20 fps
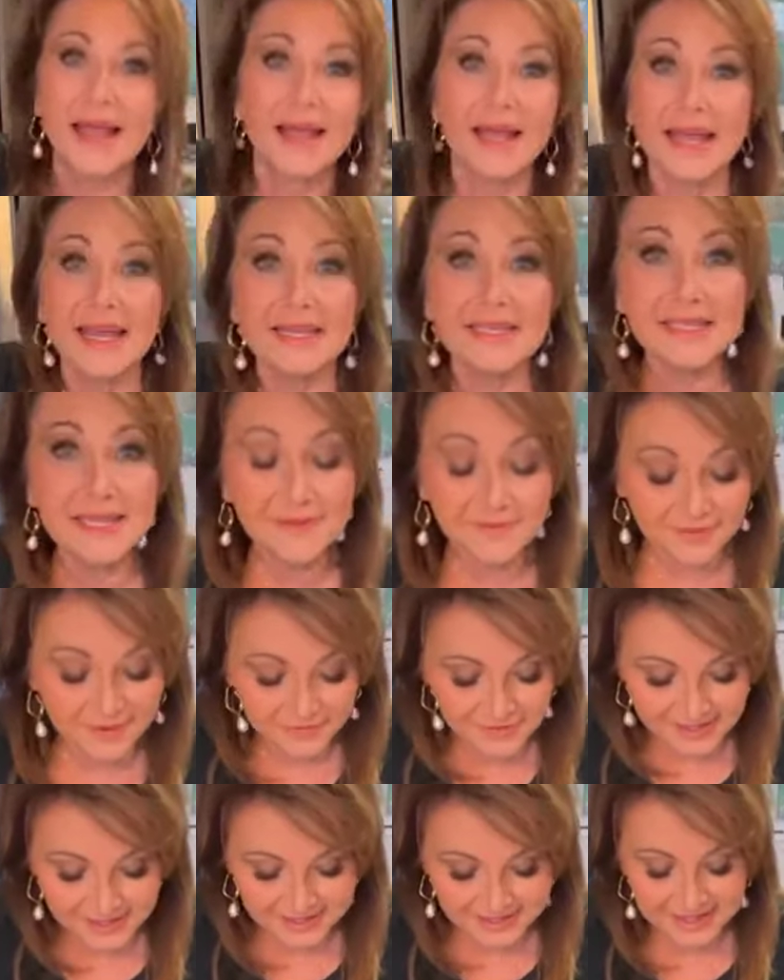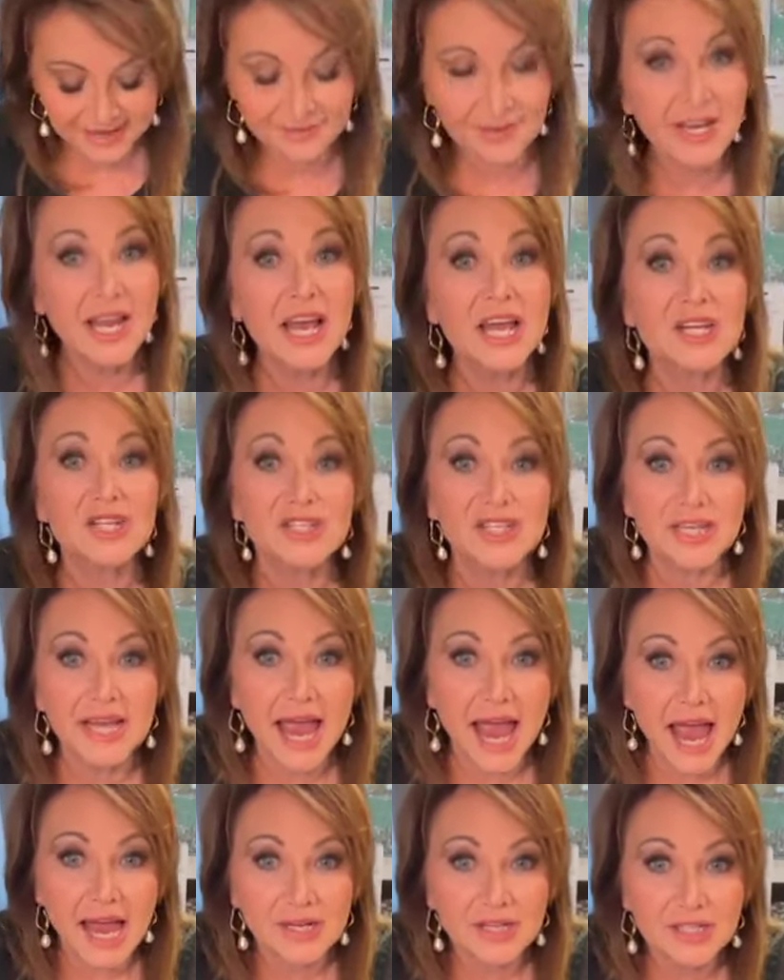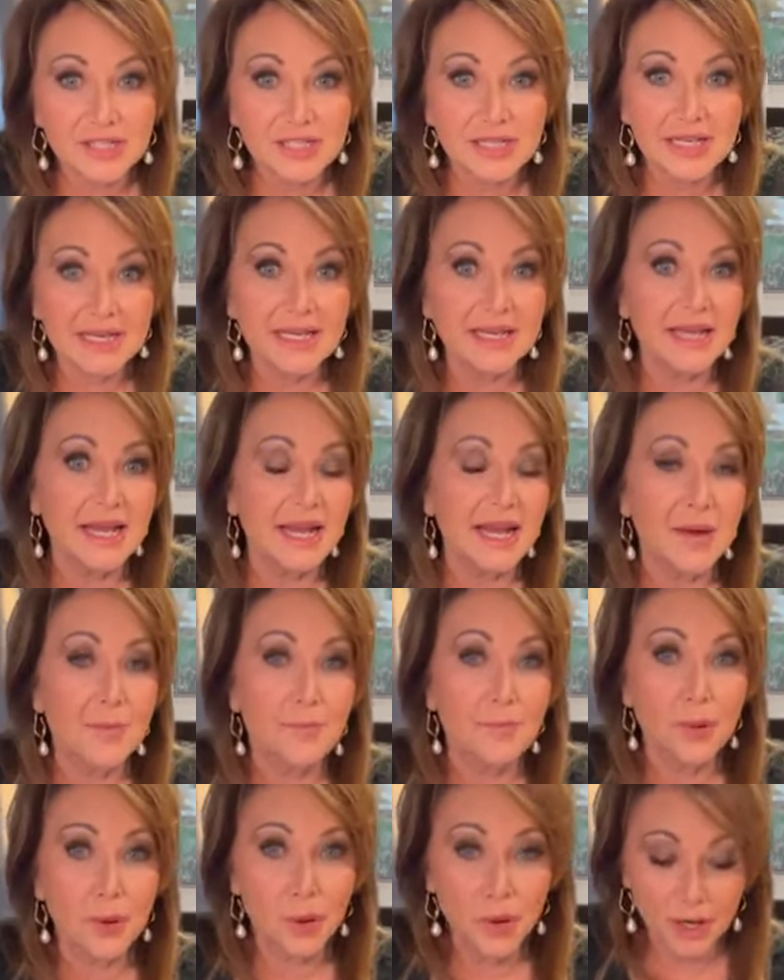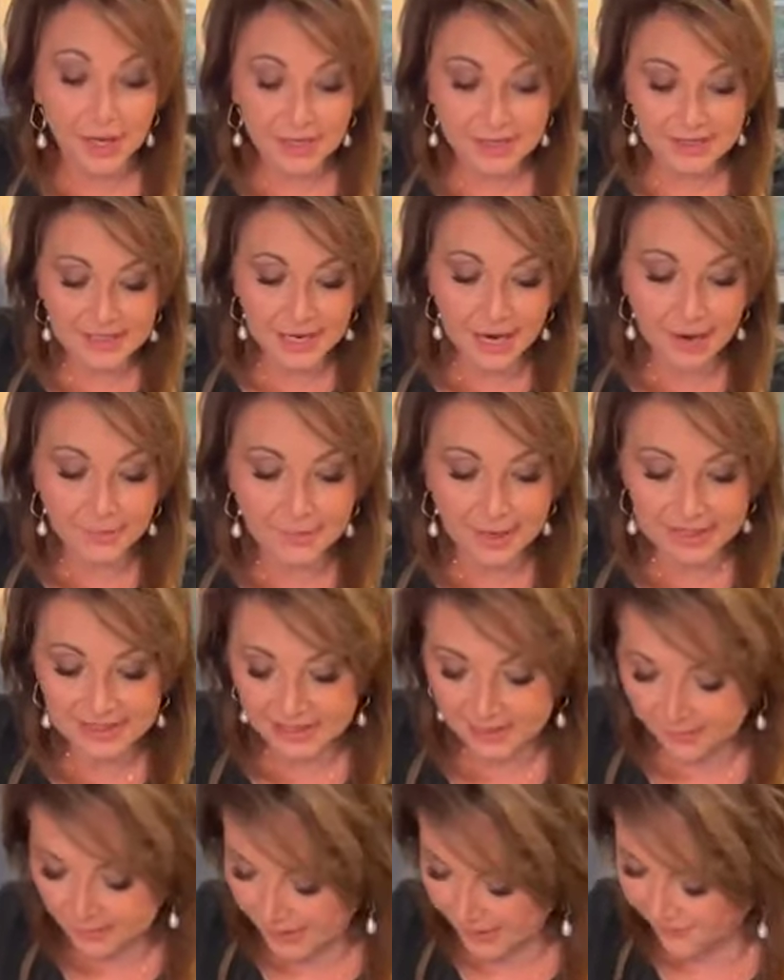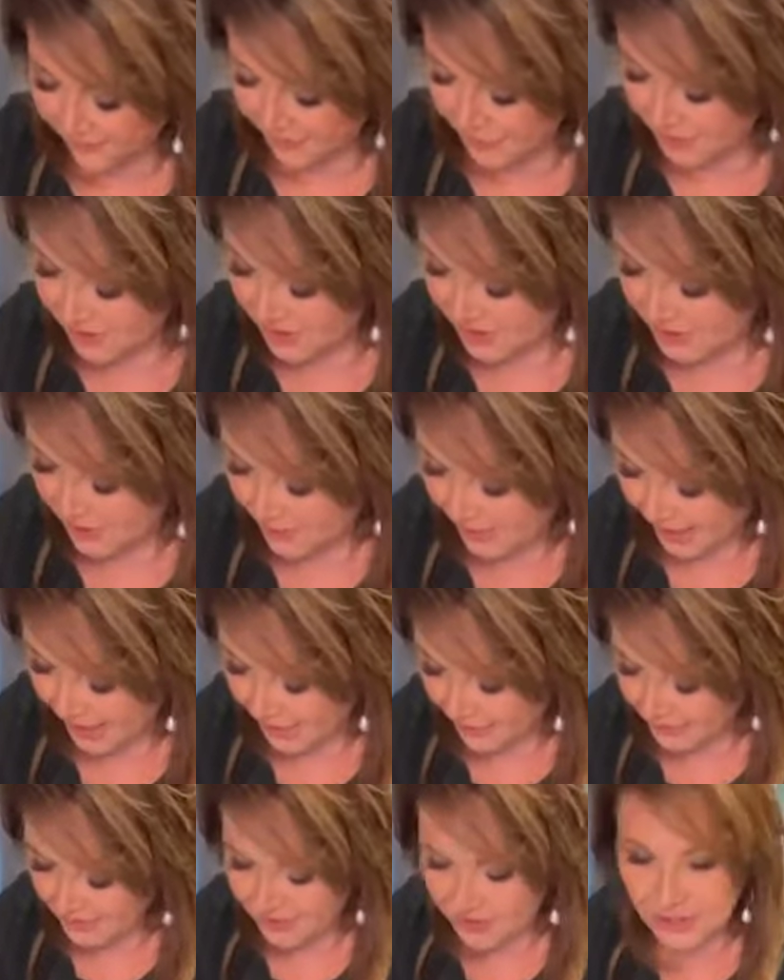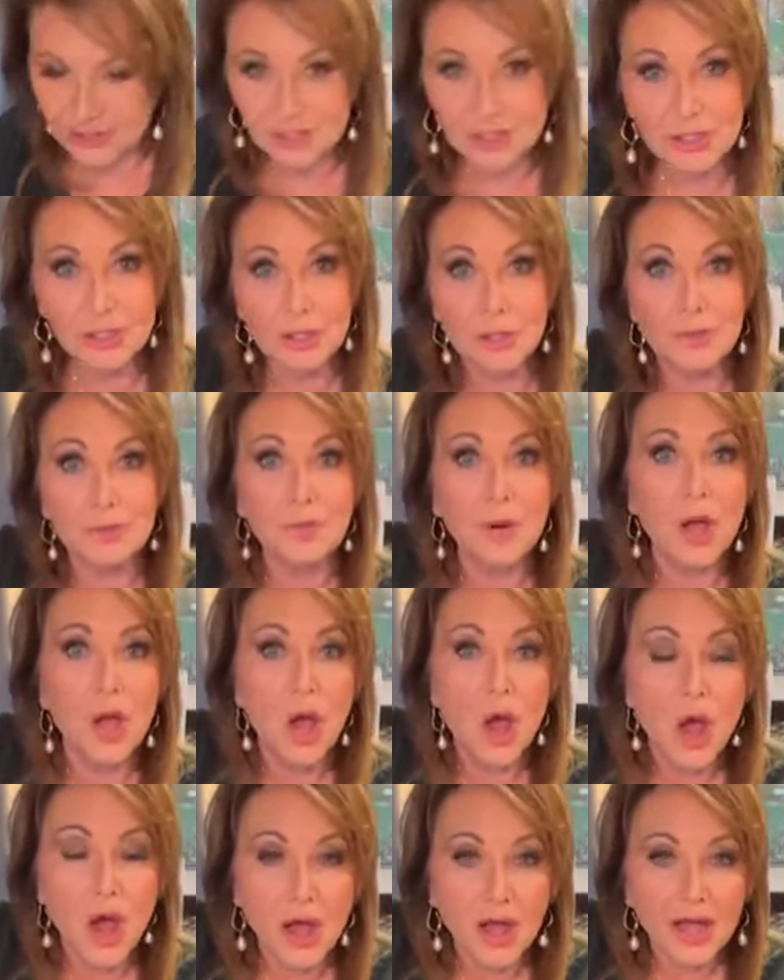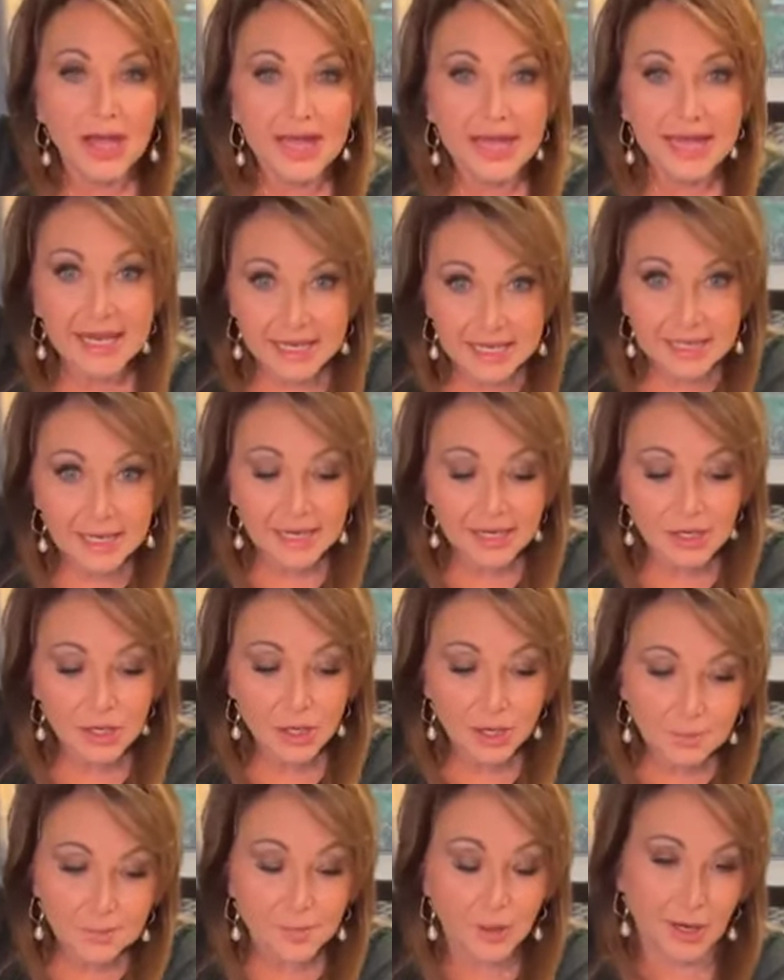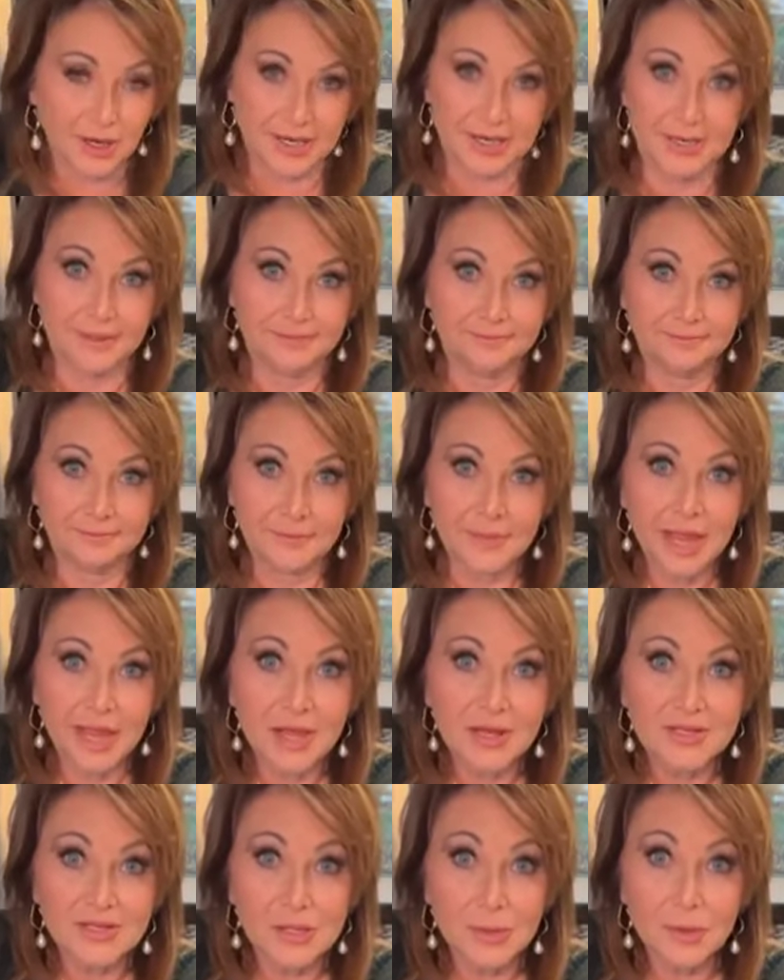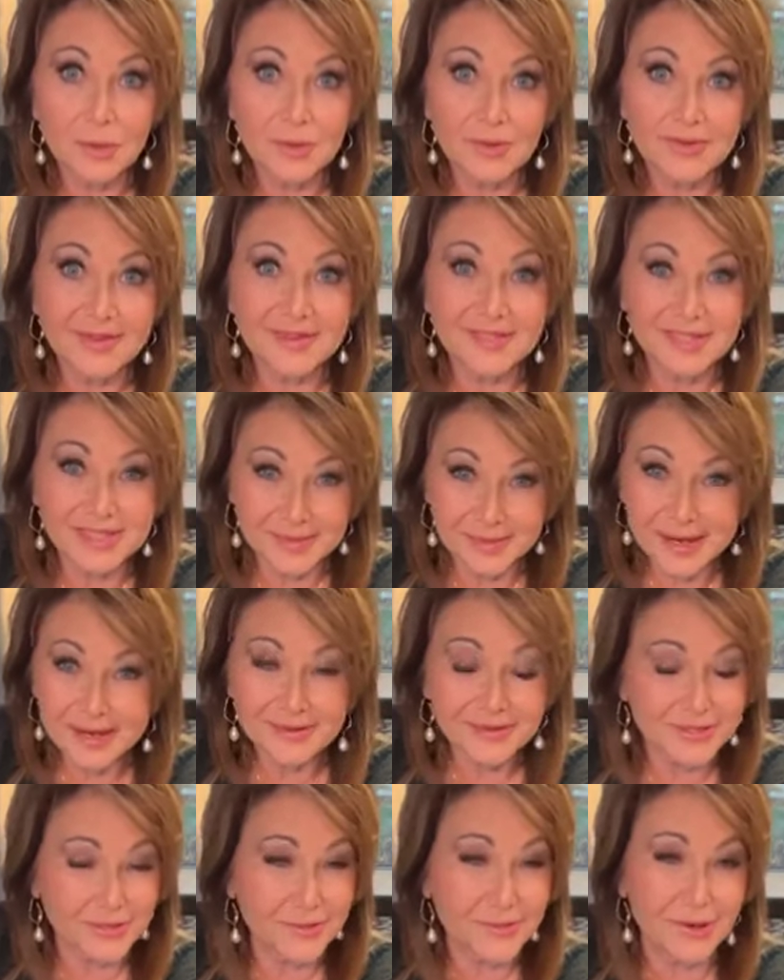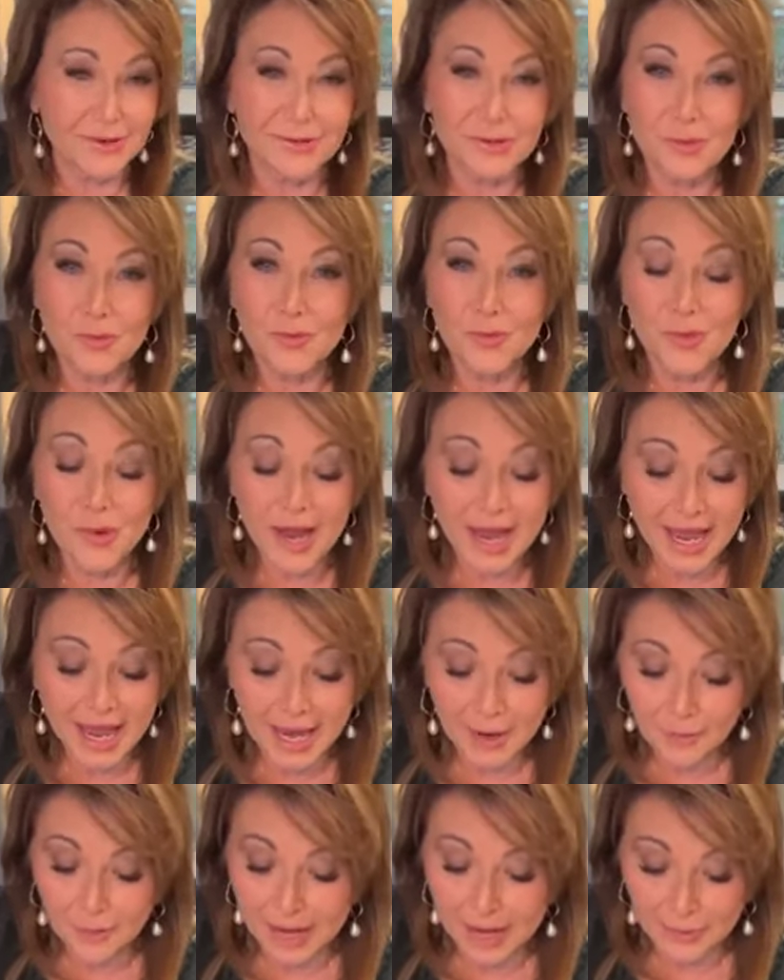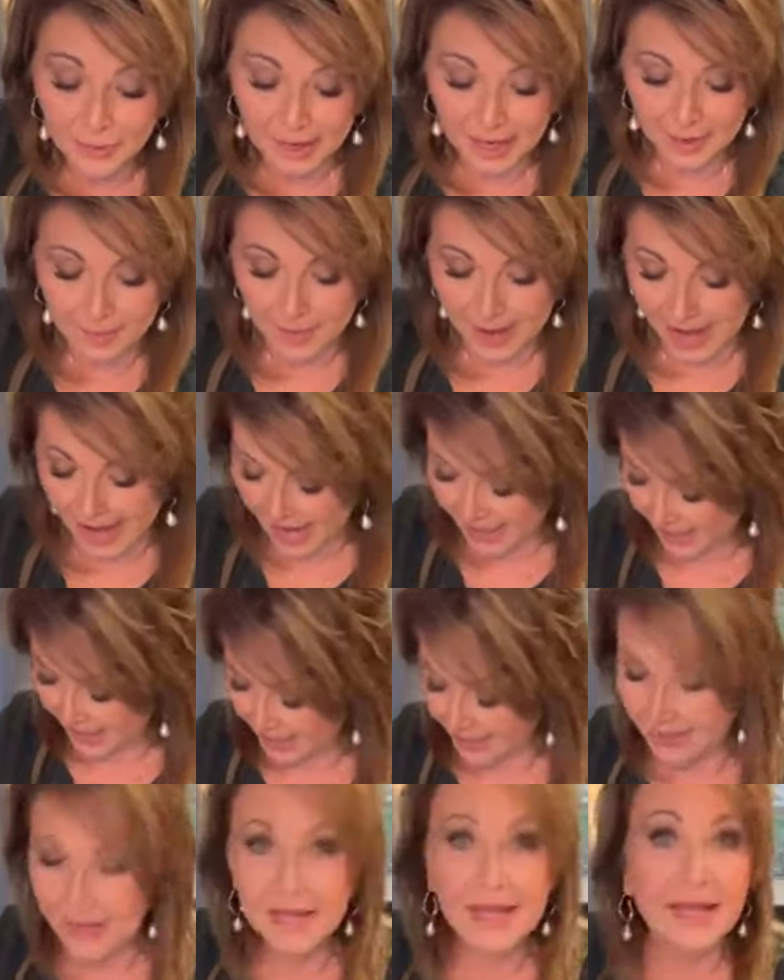Yeah, 1857, she actually put a recipe for tomato soup in a cookbook. So tomato soup goes way, way, way back.